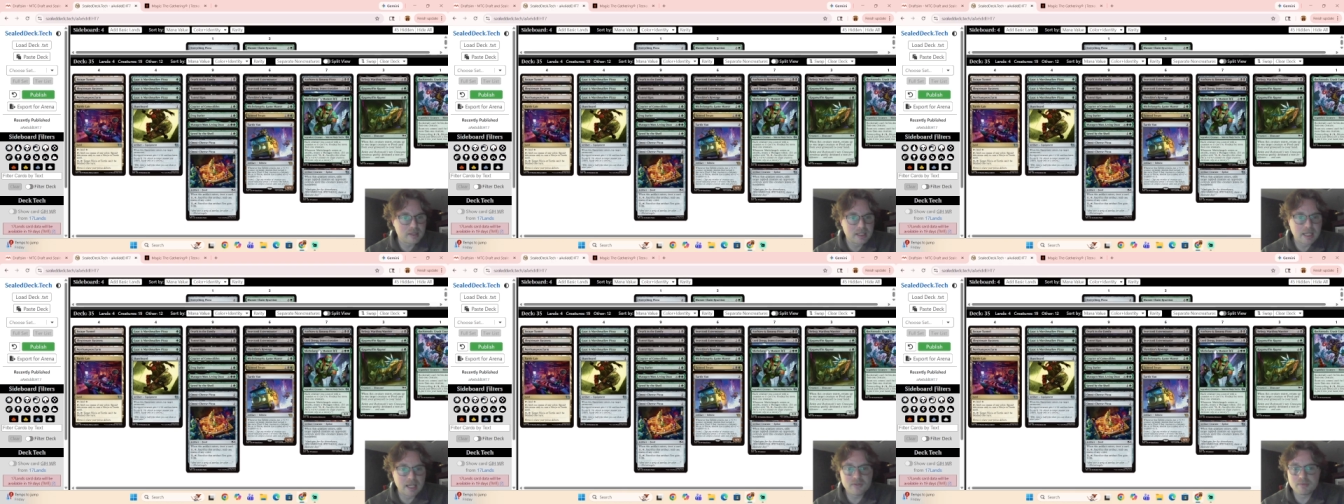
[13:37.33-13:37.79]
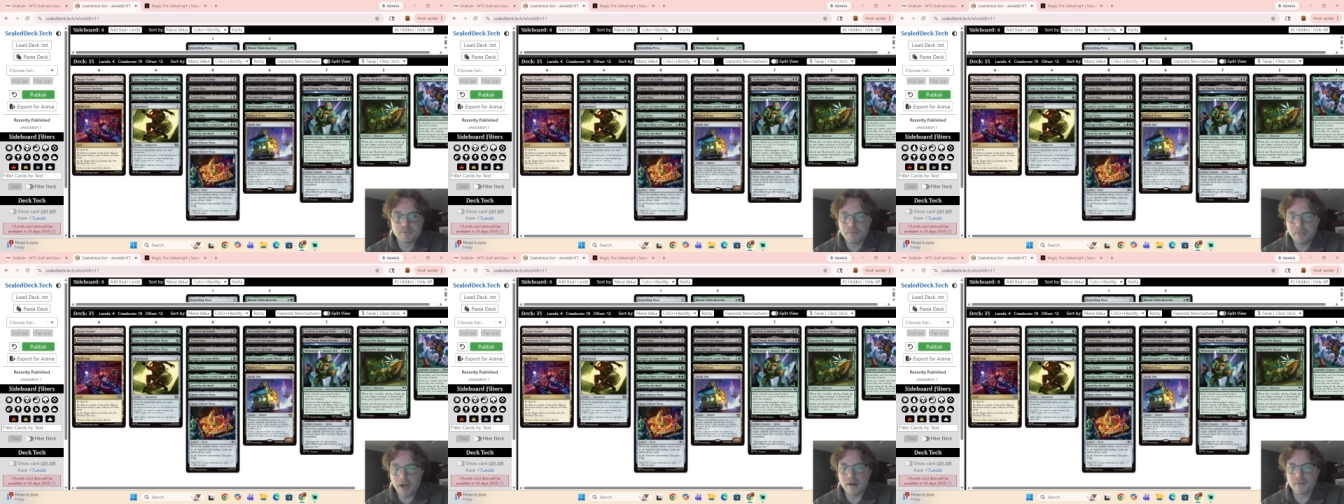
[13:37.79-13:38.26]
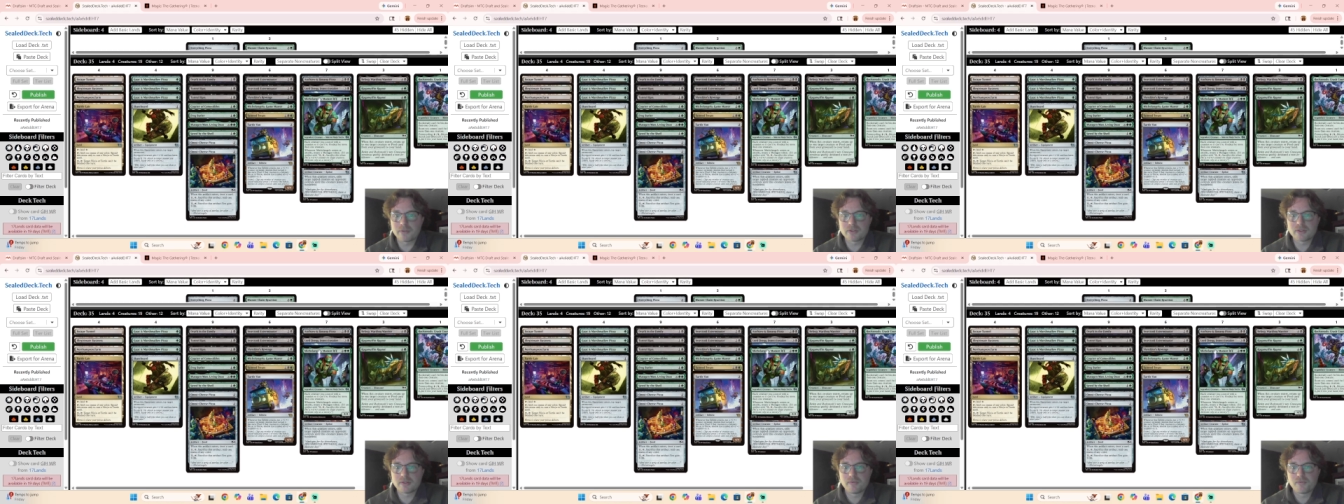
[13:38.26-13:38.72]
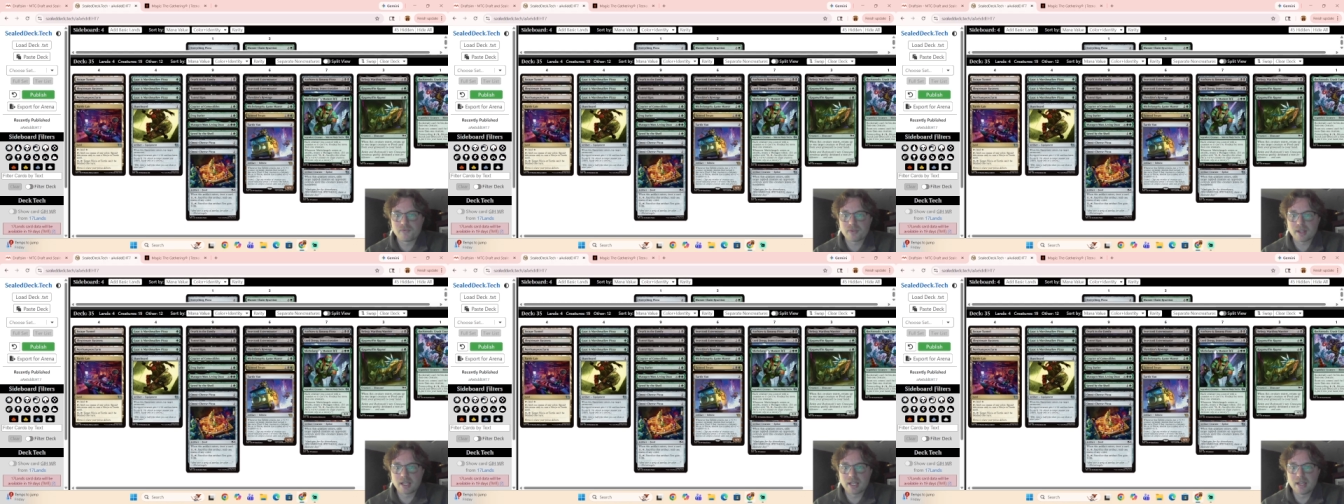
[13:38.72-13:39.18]
gives buffs
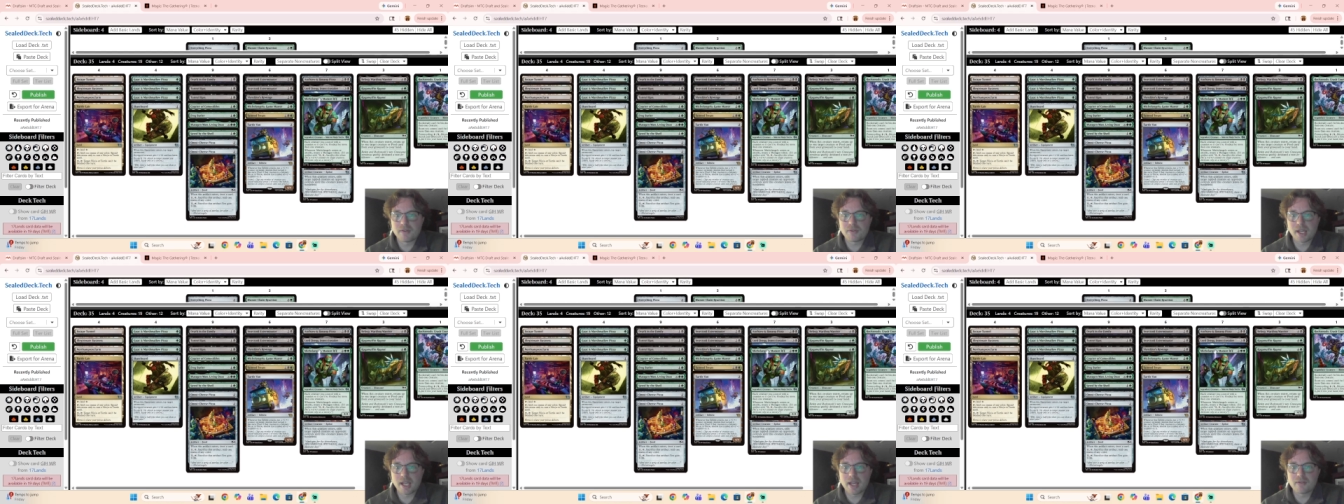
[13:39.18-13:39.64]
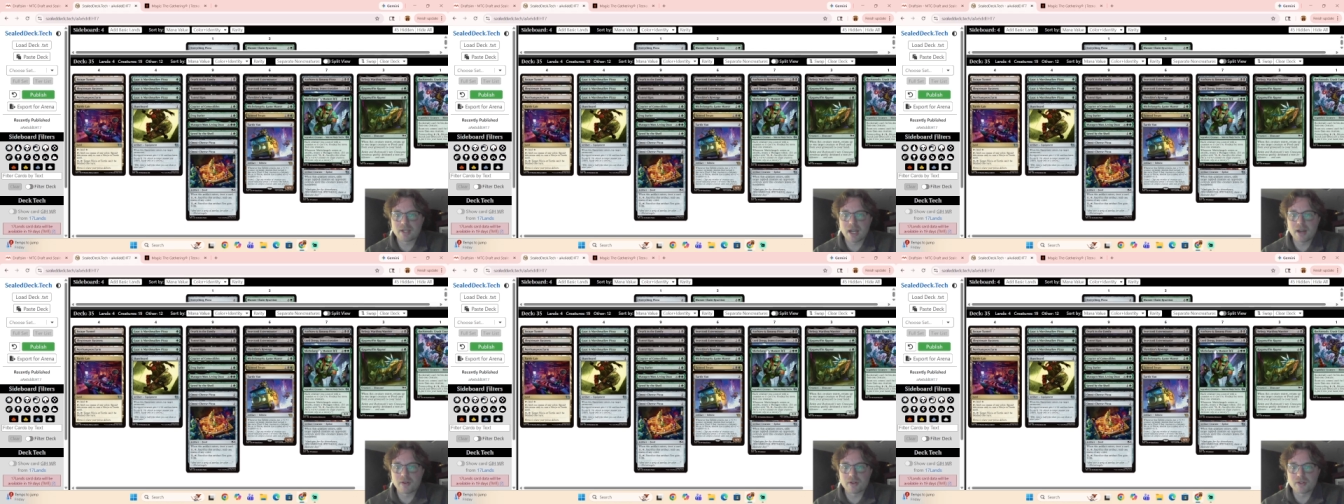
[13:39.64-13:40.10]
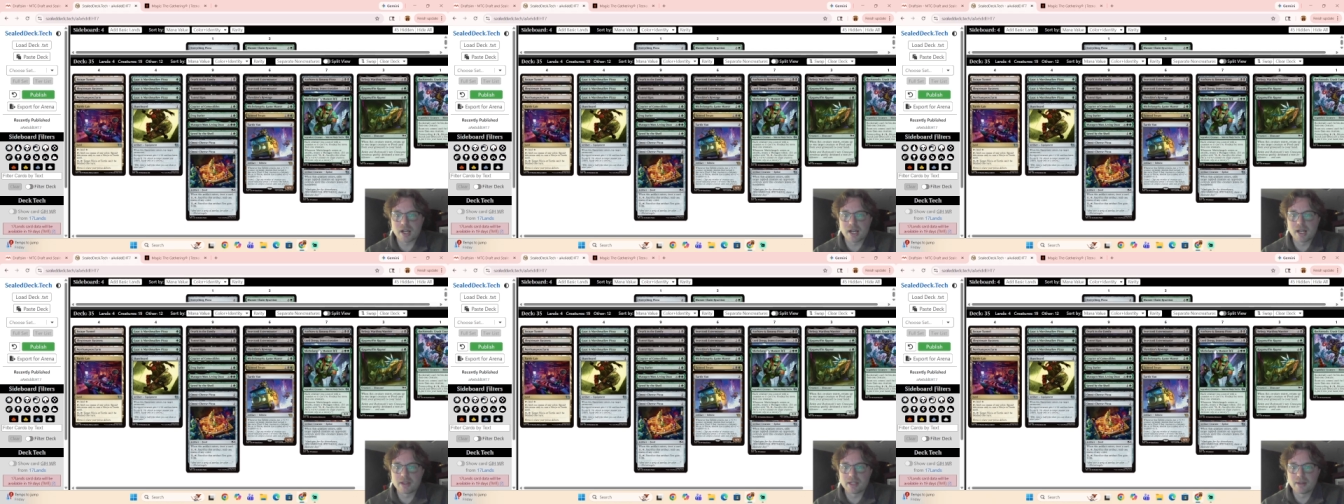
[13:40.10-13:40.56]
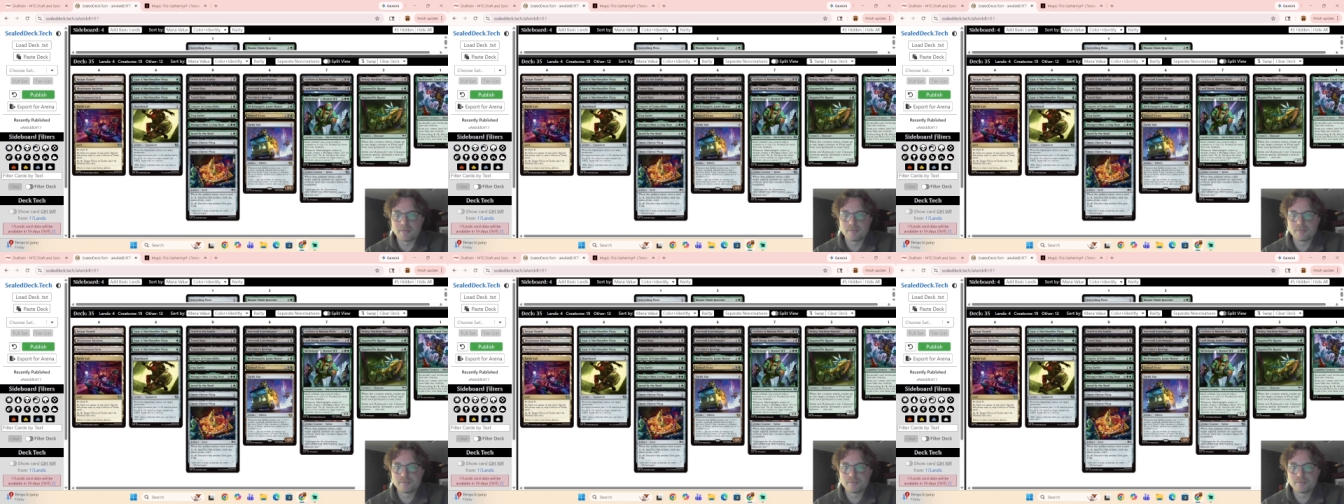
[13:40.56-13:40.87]
if they have counters on them.